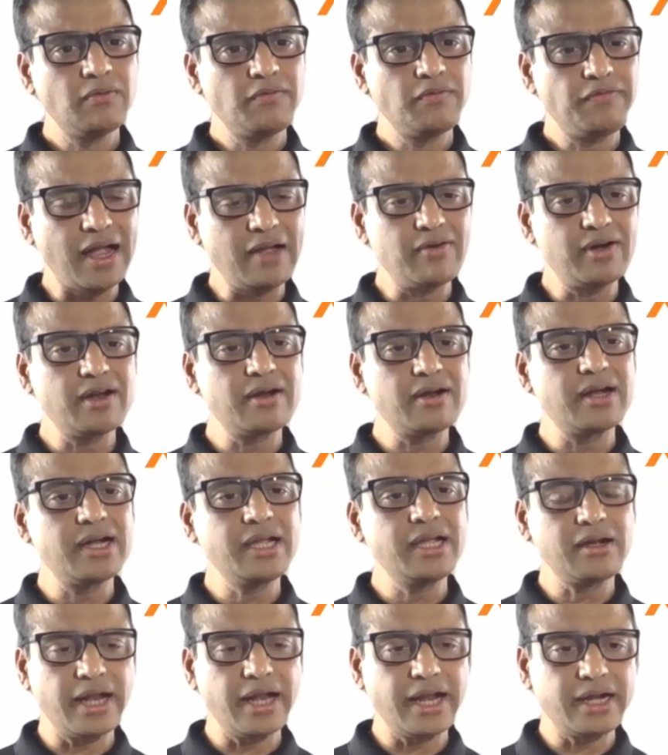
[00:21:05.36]
500 ready
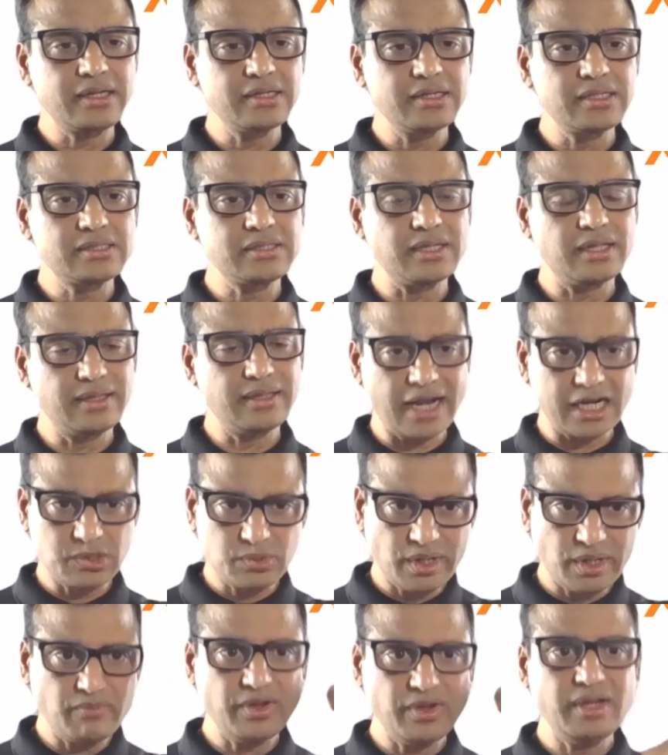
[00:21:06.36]
connectors, and that's
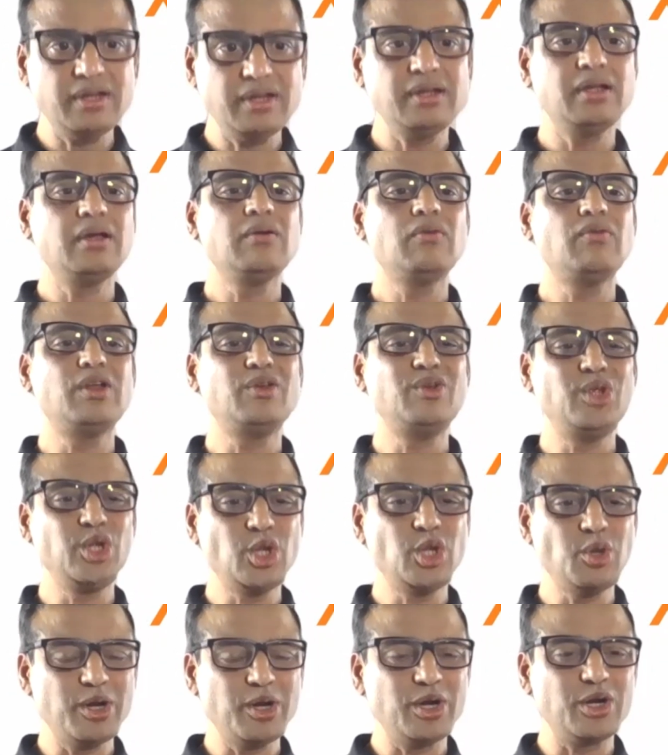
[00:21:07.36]
where when we
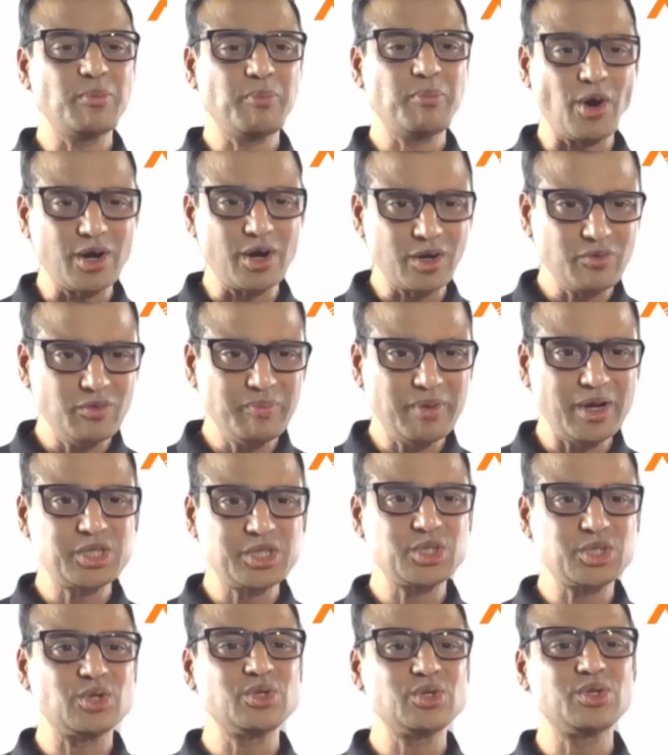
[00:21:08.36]
incubated the product, we made
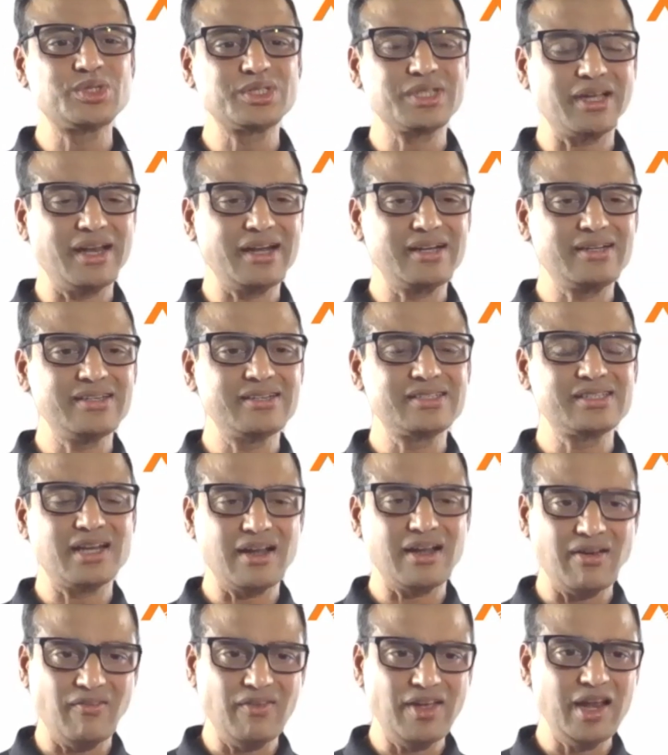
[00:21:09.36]
sure those connectors are
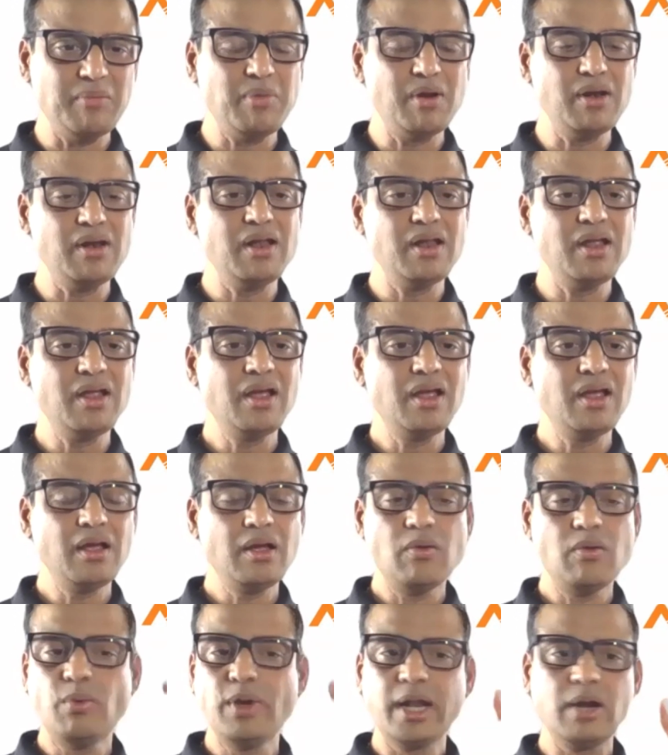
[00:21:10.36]
available
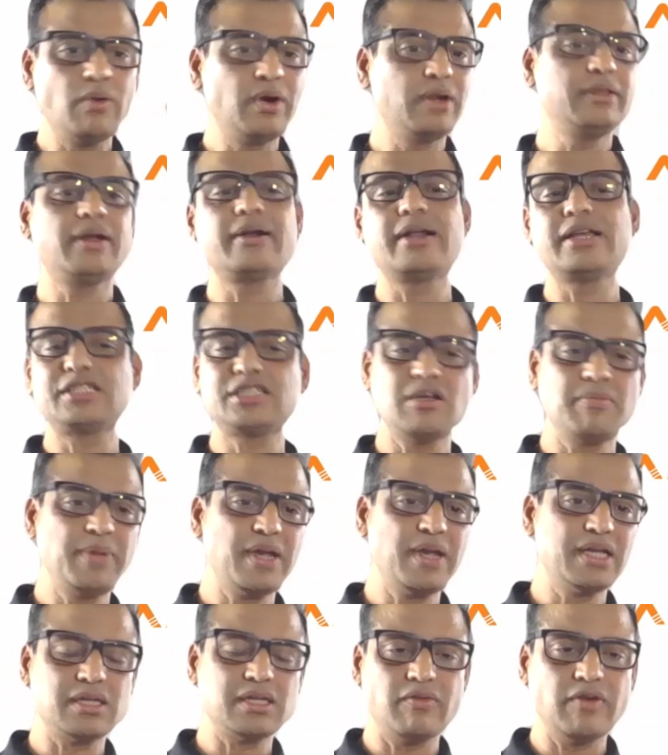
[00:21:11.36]
wherever the REST
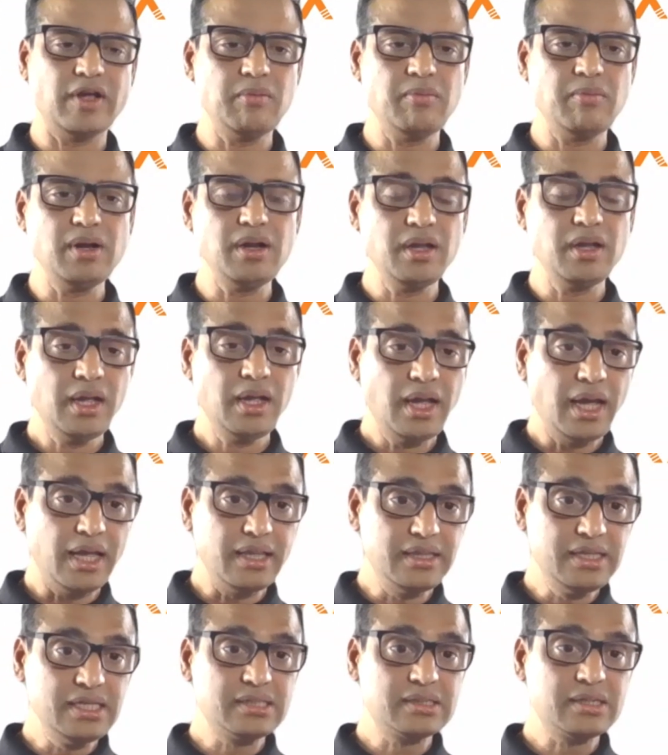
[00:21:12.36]
APIs are available.
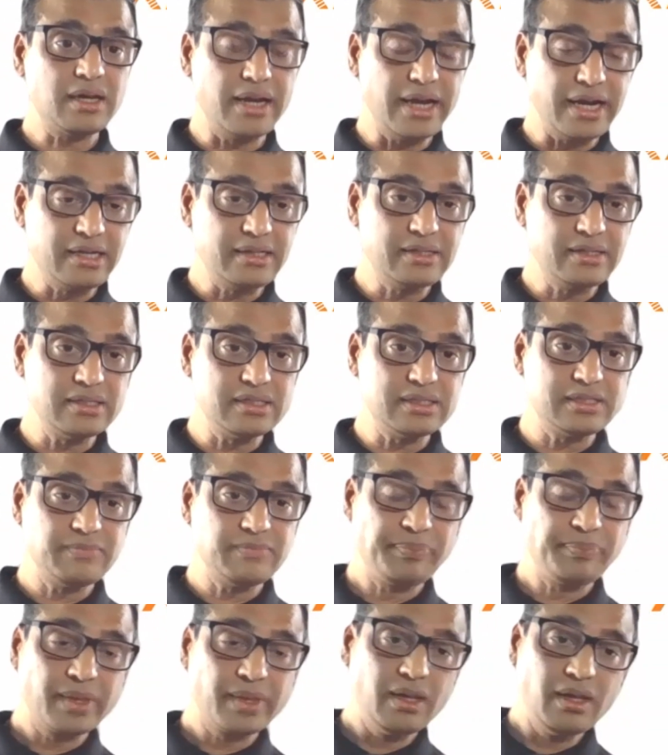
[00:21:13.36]
And these connectors,
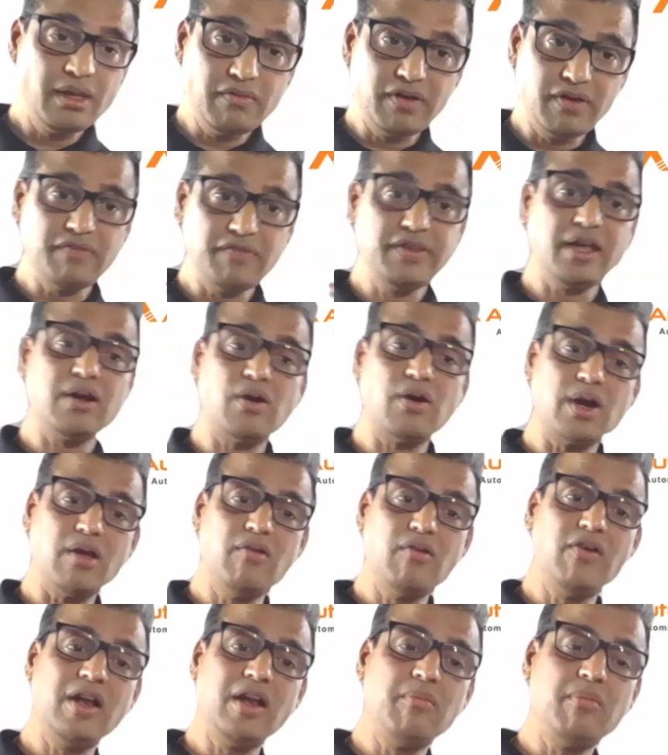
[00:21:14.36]
even if they're not
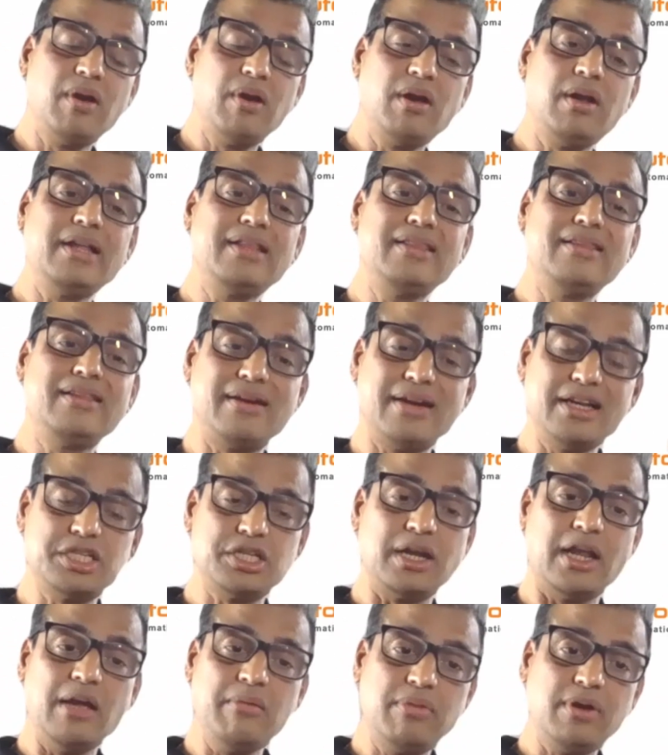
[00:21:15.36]
available in the rich
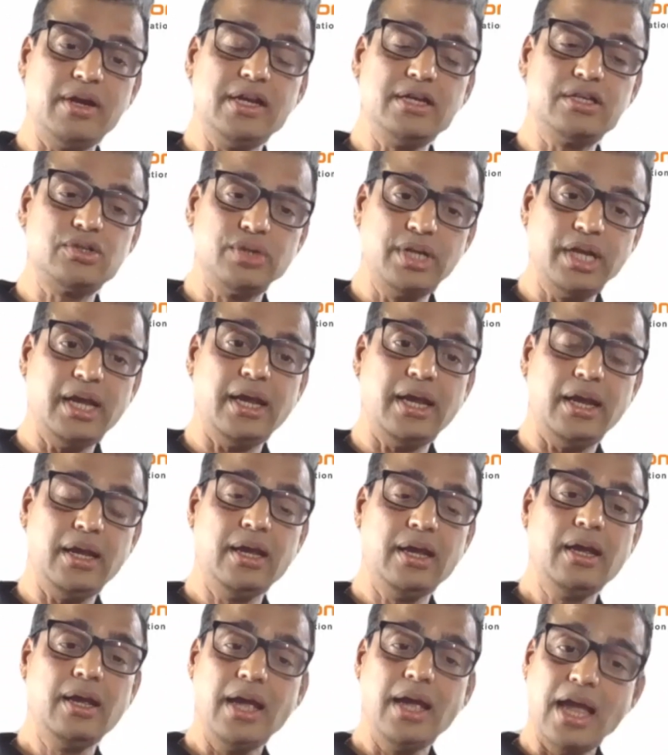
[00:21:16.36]
library today,
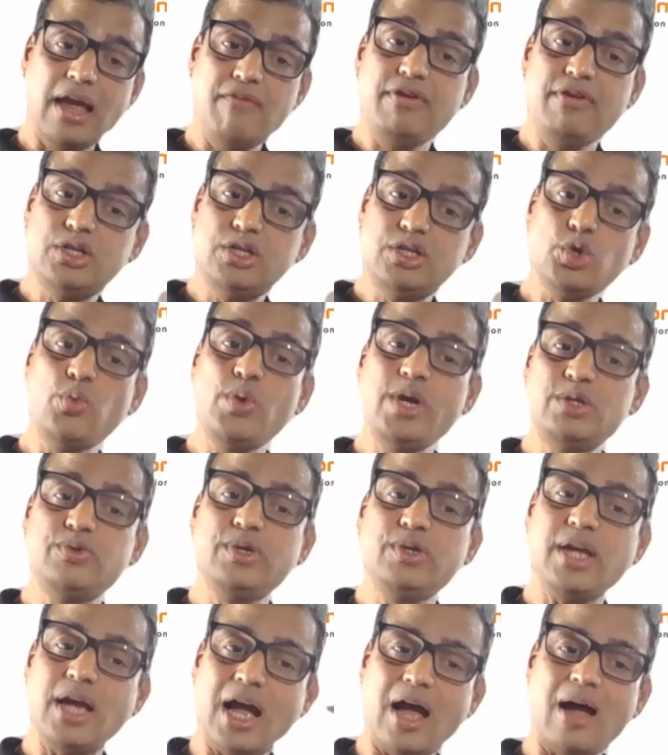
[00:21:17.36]
every 2 weeks
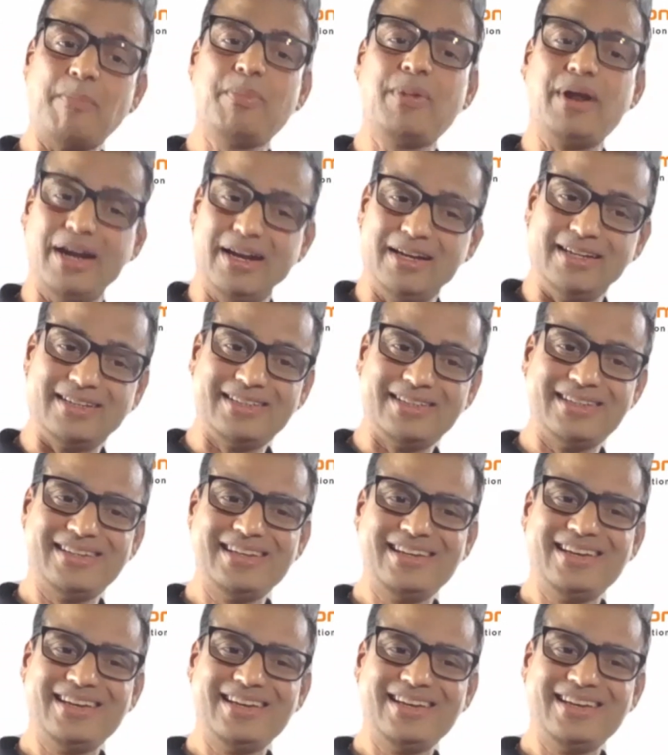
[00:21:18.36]
we upgrade it.